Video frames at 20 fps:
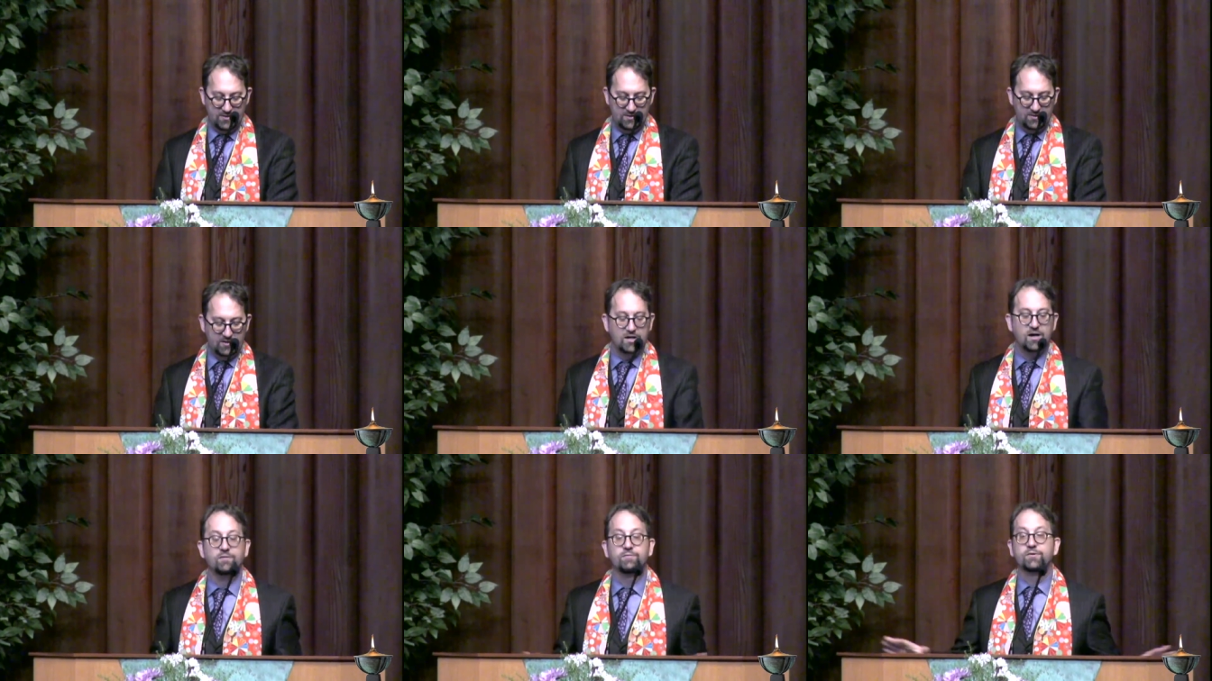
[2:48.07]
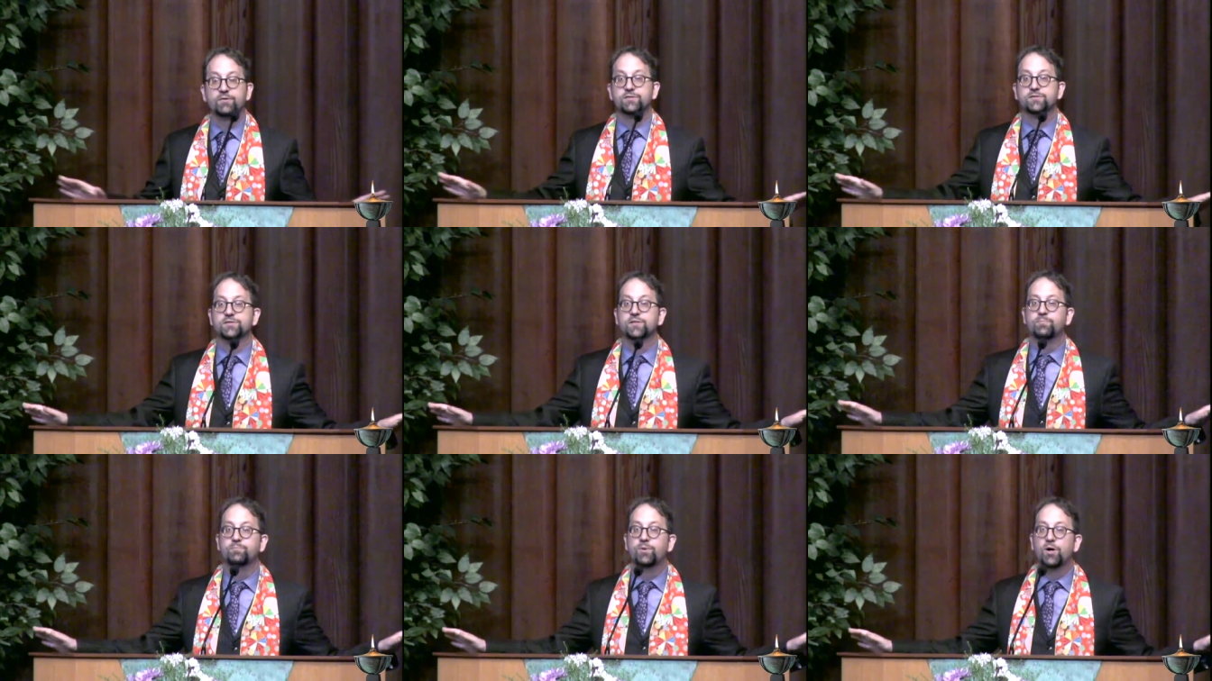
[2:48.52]
covers
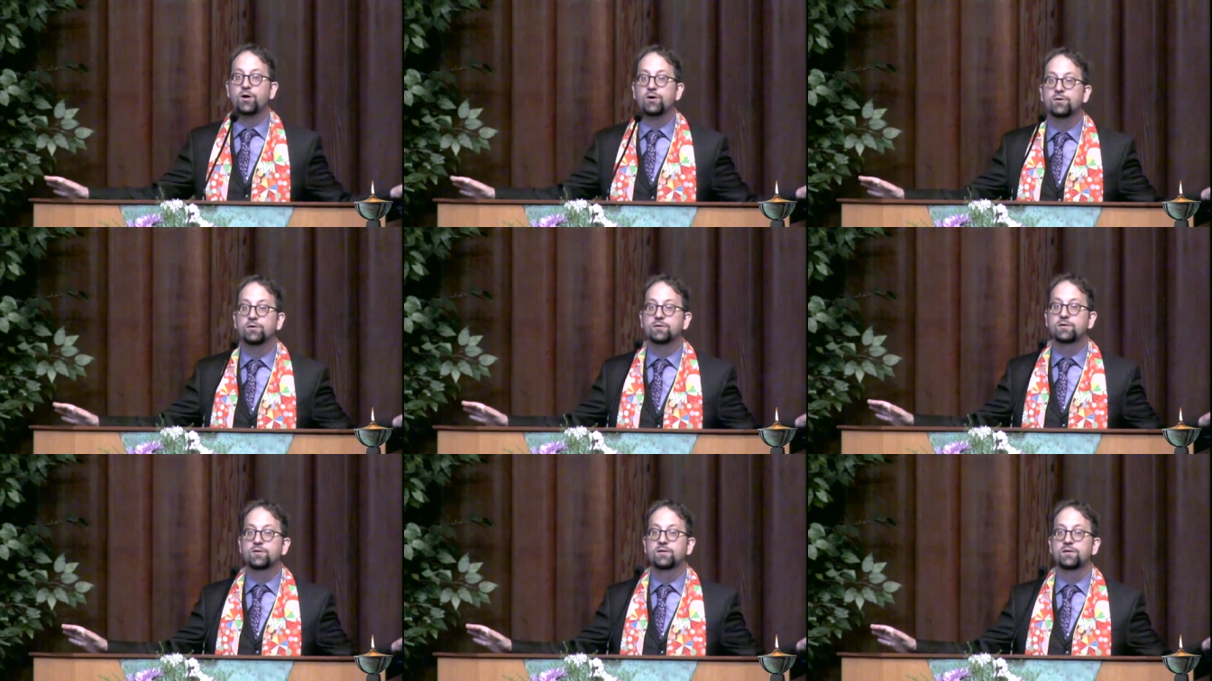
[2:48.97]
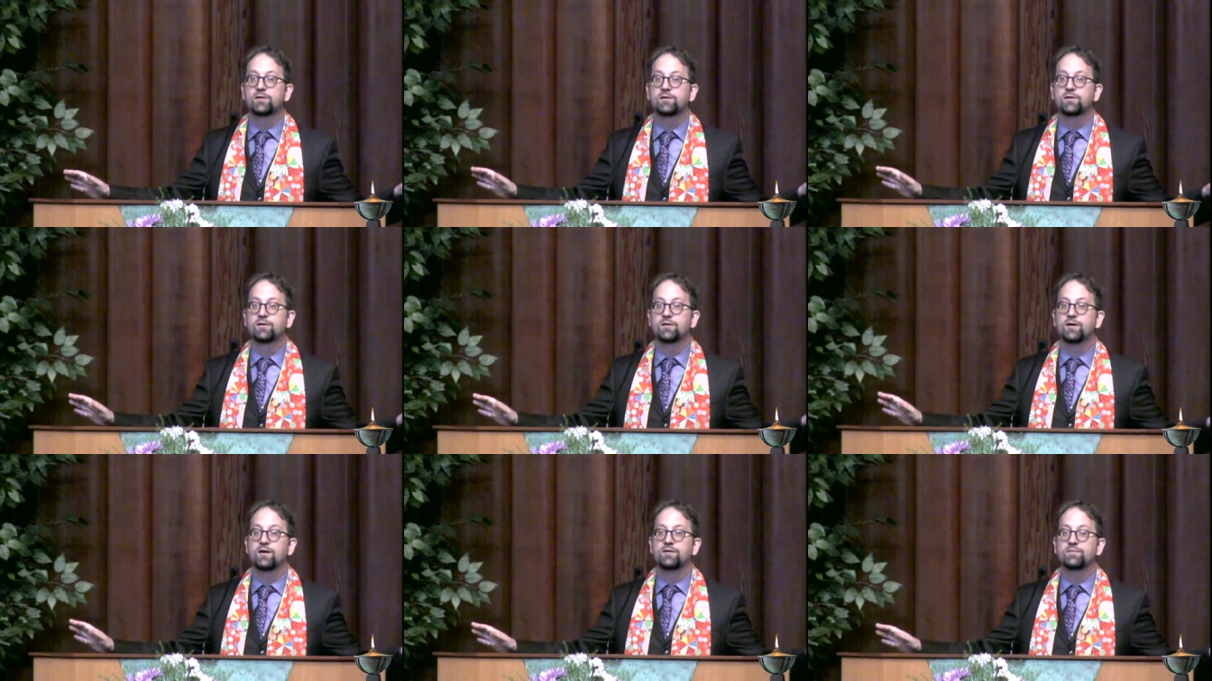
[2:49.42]
the bulk
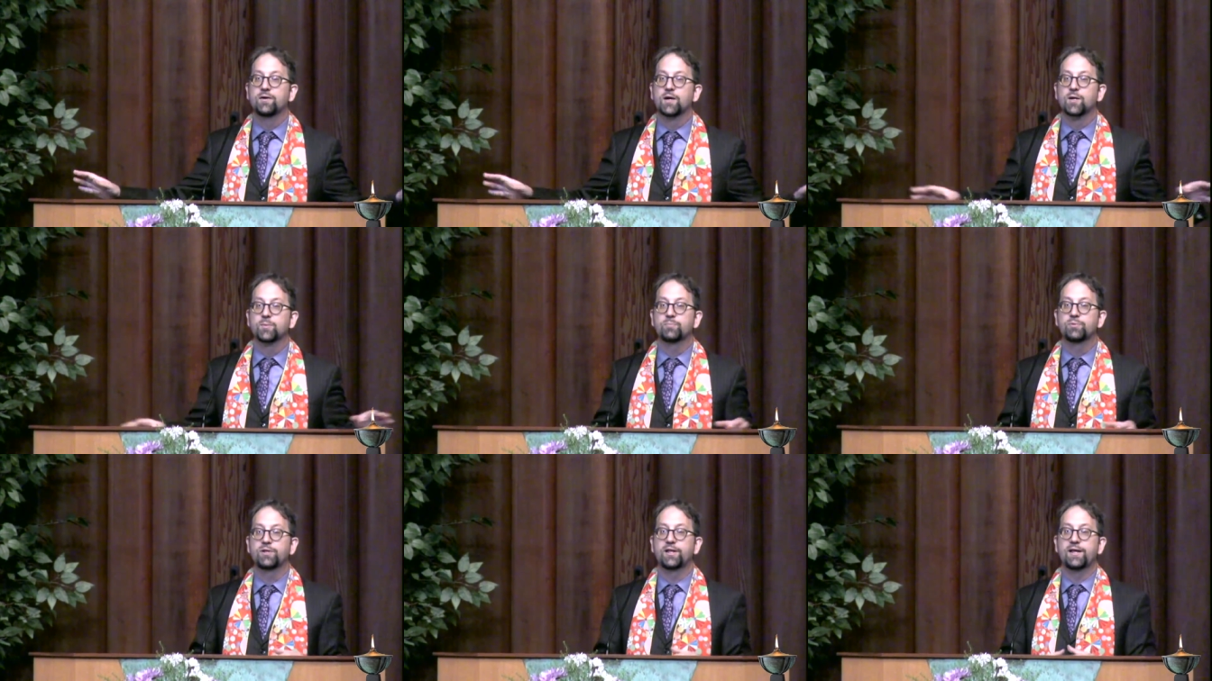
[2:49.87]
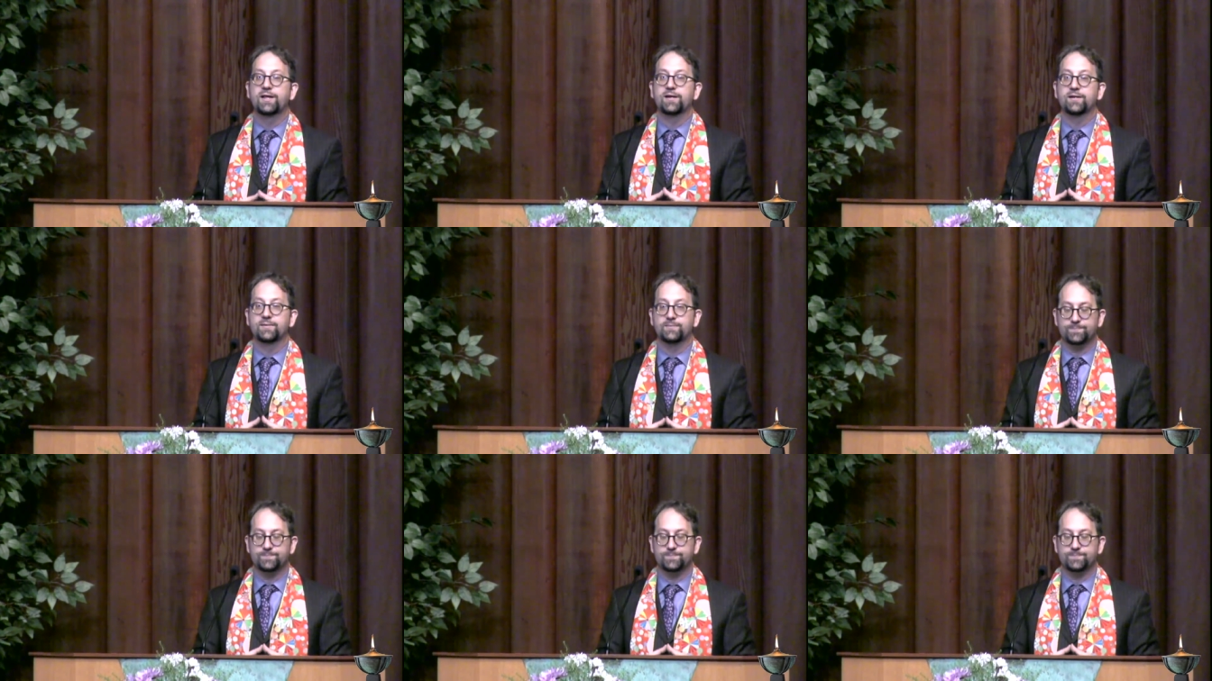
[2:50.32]
of our planet.